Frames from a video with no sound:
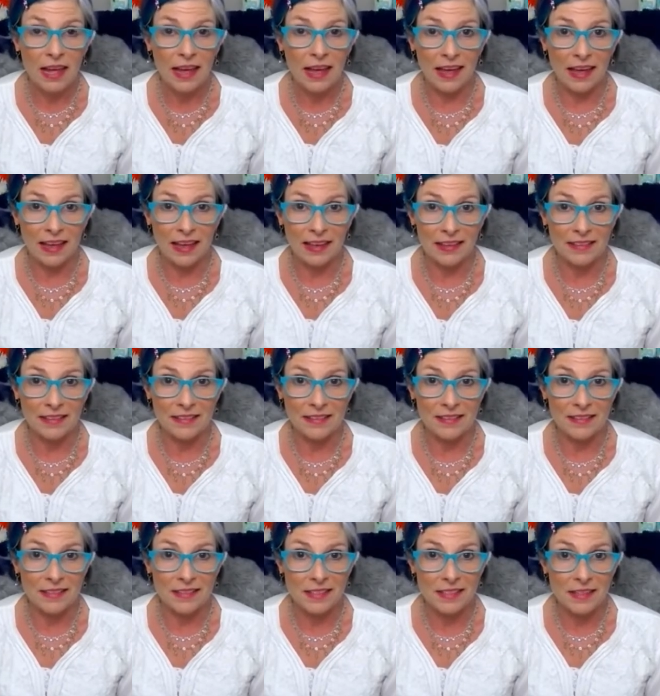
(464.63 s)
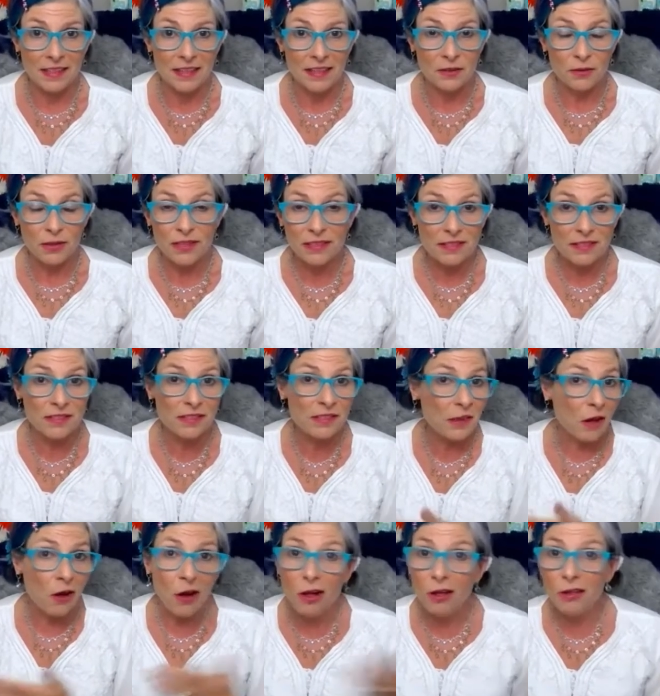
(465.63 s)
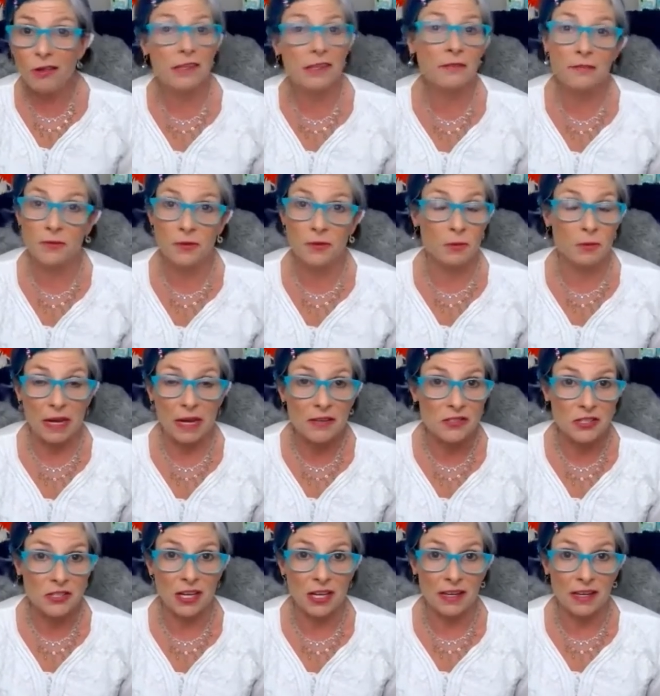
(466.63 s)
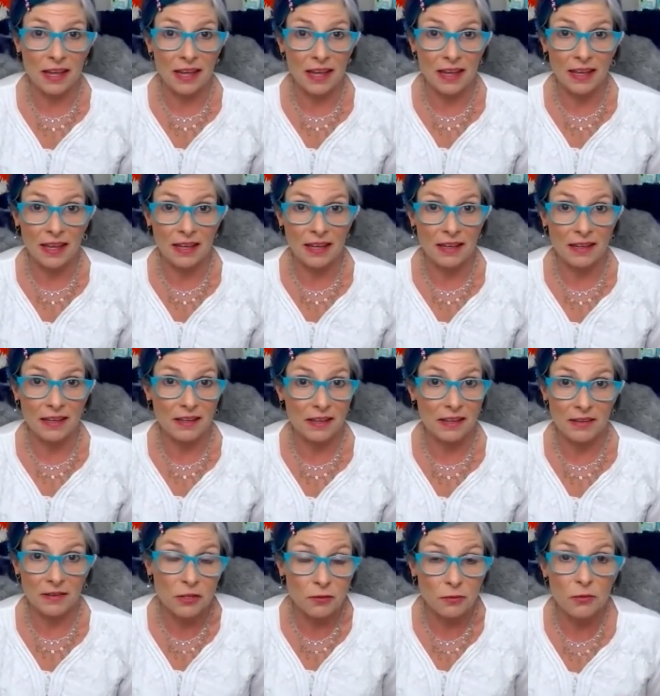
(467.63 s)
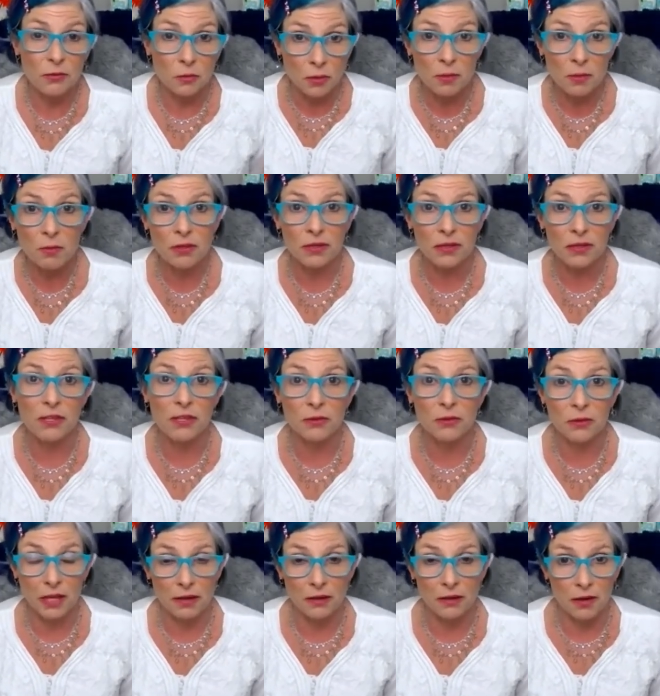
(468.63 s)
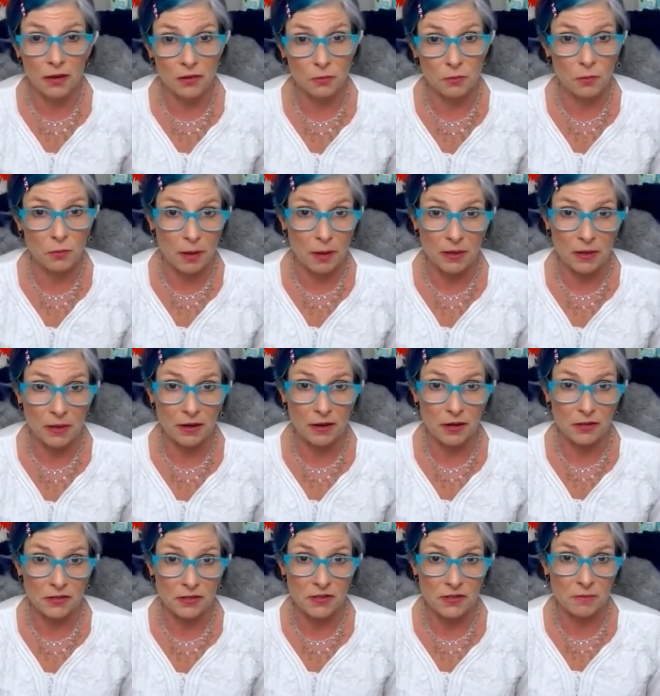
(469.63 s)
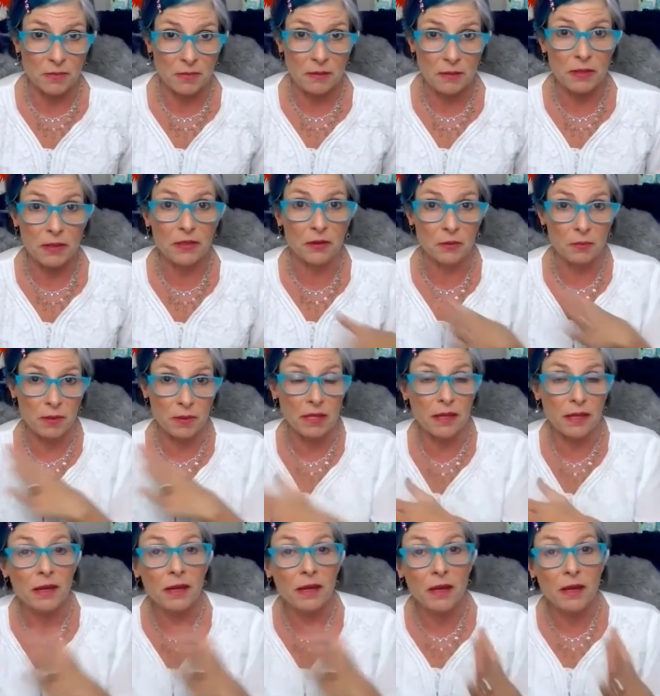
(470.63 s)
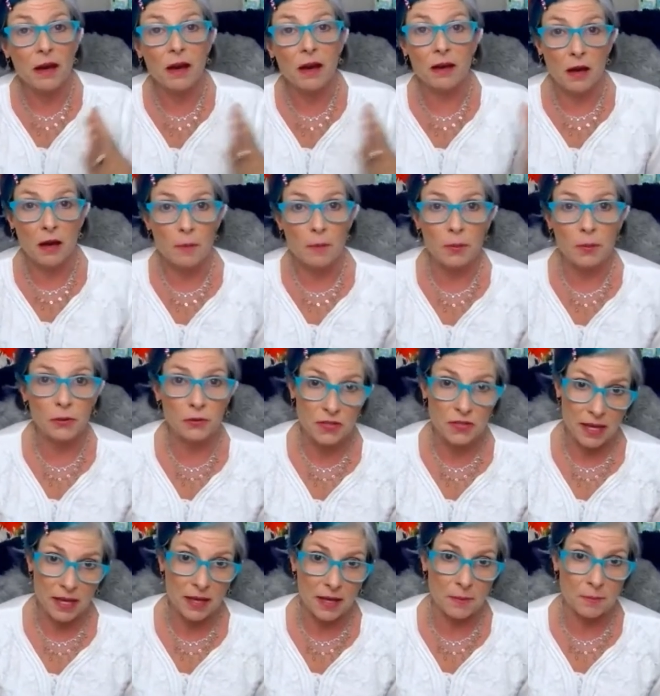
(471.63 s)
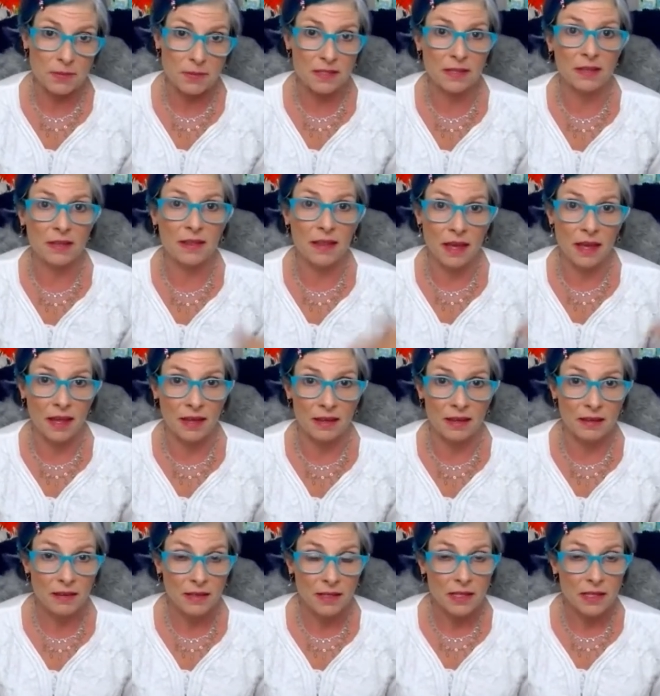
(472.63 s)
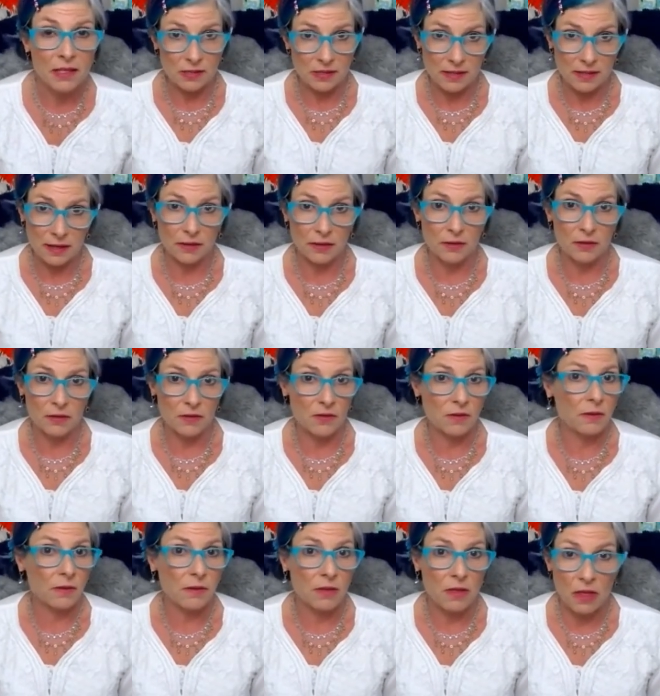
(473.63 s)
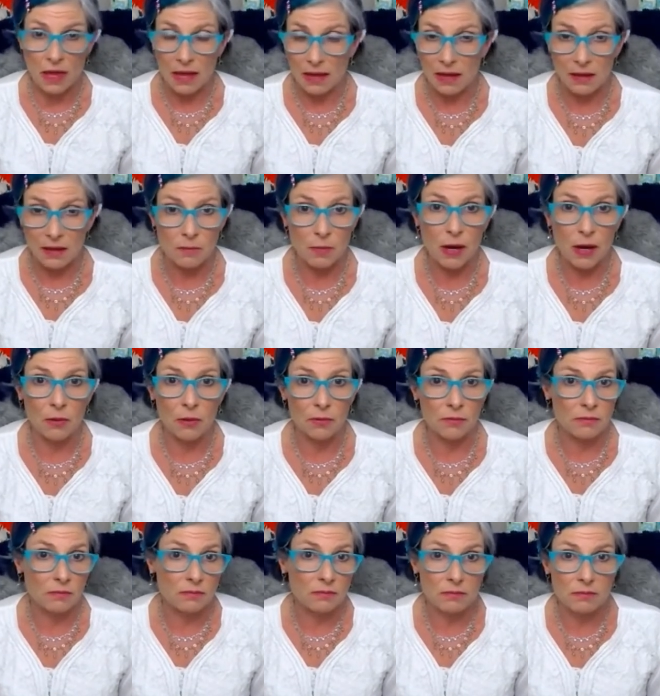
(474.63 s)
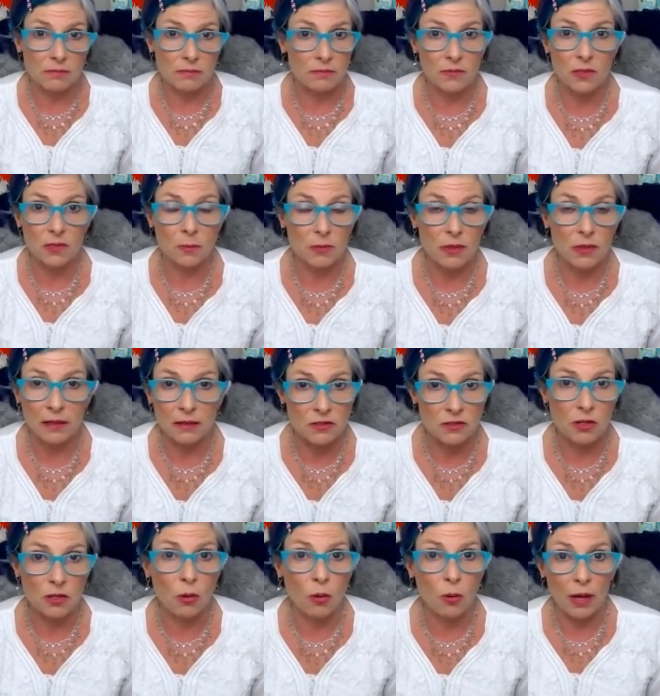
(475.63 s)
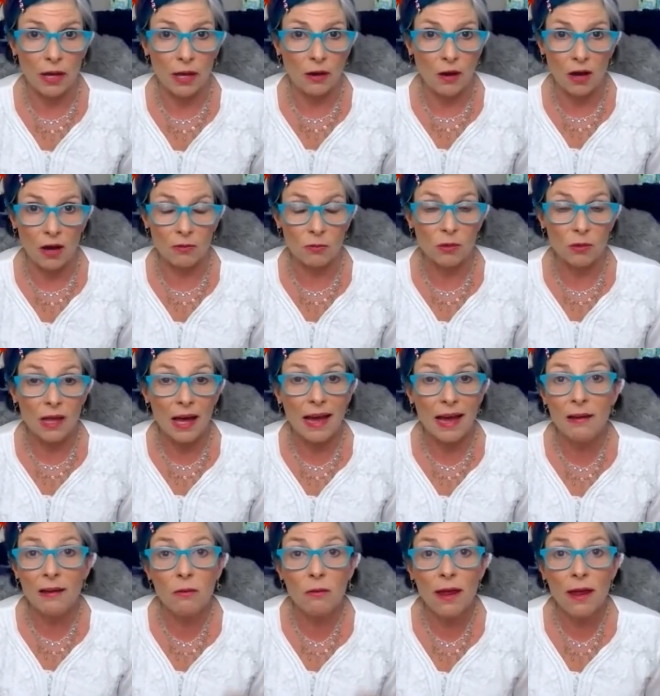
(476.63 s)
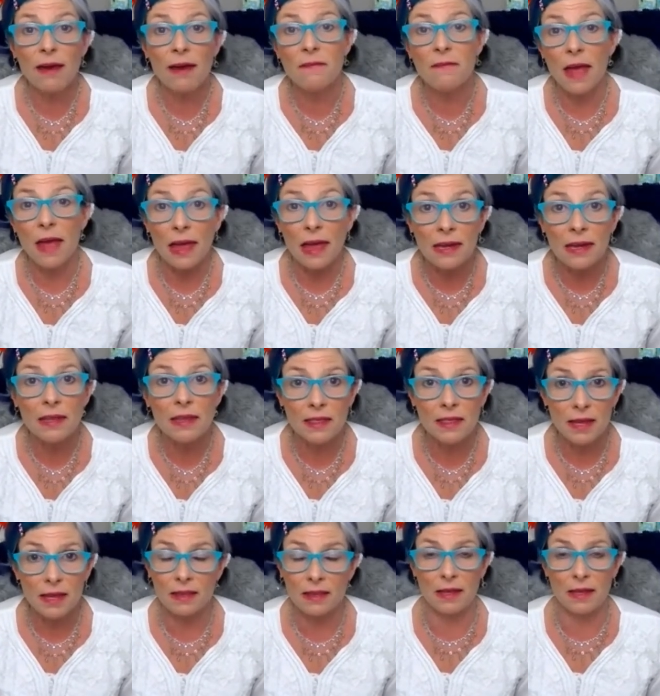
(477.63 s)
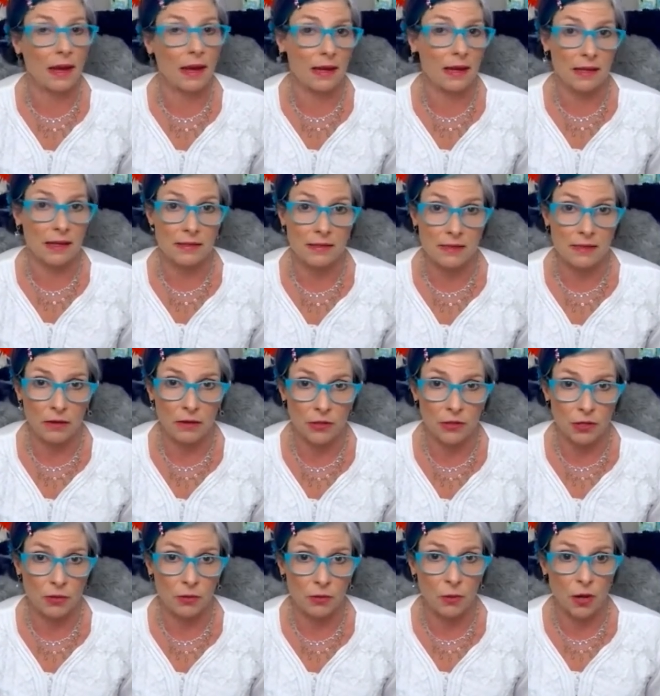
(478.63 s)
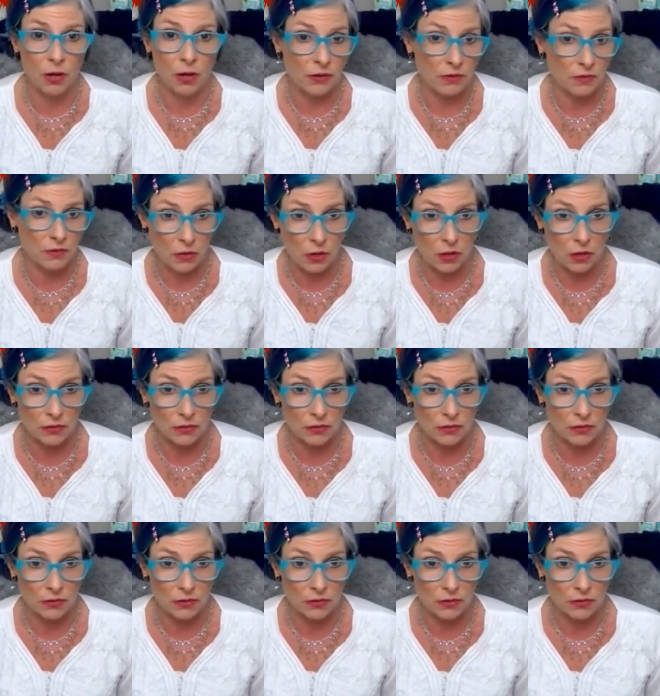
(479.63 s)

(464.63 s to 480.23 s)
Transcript: And this is all information. And you know, normally you'll get on webinars and maybe there'll be a couple tips and then sales thing about something that's going on. Well, I don't have anything that I can sell you on this call